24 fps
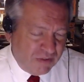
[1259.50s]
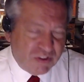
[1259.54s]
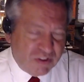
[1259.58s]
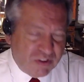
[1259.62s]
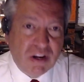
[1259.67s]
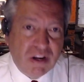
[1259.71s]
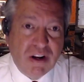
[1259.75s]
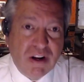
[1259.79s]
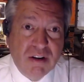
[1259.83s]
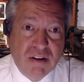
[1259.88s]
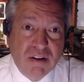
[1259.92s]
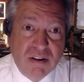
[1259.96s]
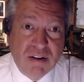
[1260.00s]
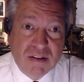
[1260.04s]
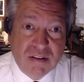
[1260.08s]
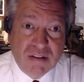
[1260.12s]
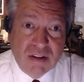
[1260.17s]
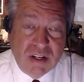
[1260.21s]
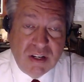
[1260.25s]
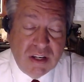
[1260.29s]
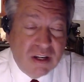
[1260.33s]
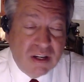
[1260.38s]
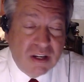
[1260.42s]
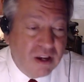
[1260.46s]
shout out to the
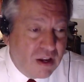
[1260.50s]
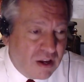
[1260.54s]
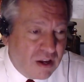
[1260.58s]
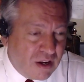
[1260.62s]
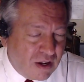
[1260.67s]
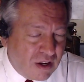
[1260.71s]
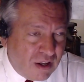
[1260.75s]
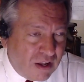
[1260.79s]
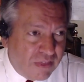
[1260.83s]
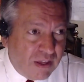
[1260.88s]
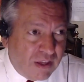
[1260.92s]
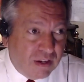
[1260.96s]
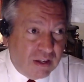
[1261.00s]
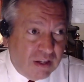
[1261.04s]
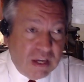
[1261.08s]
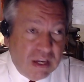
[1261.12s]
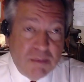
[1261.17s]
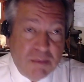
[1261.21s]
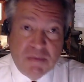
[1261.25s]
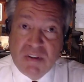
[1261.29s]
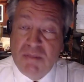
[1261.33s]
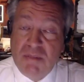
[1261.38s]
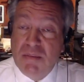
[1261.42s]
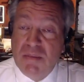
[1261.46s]
city that
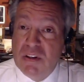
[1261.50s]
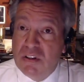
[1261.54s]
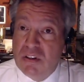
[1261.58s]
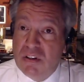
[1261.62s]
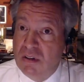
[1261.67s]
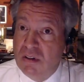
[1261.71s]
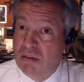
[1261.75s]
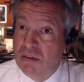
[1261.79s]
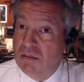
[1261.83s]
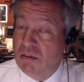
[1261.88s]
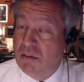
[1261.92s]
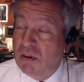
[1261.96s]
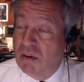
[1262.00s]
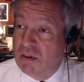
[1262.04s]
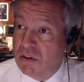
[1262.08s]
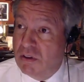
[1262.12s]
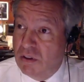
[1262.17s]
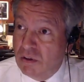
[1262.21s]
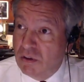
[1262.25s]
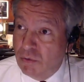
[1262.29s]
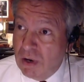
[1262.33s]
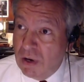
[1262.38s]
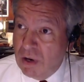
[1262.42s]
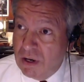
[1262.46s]
keeps admission mm-hmm. to
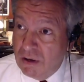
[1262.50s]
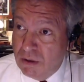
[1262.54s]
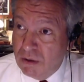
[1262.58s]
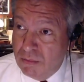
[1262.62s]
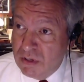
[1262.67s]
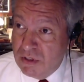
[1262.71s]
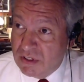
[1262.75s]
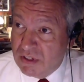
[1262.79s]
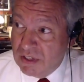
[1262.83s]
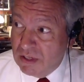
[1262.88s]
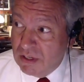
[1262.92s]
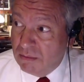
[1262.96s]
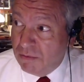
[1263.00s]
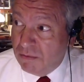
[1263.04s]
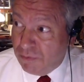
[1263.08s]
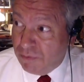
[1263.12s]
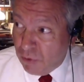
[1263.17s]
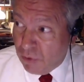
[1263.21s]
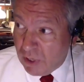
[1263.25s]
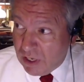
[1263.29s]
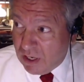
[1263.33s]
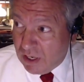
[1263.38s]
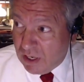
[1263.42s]
the regular museum free.